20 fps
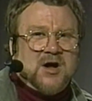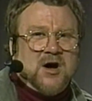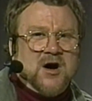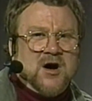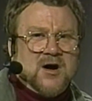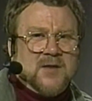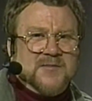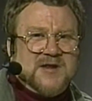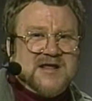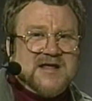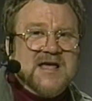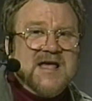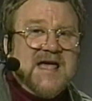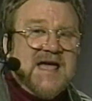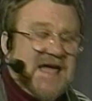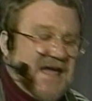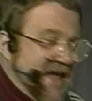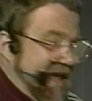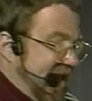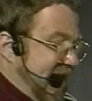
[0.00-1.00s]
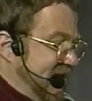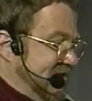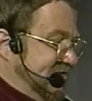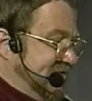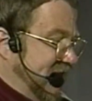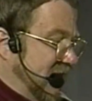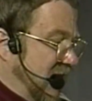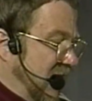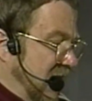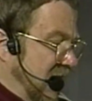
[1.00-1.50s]
harmony.
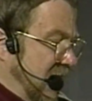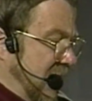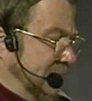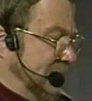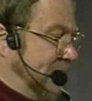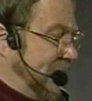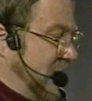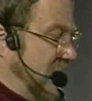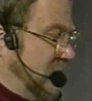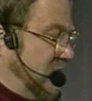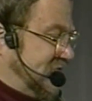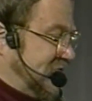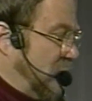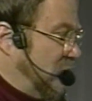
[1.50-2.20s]
And so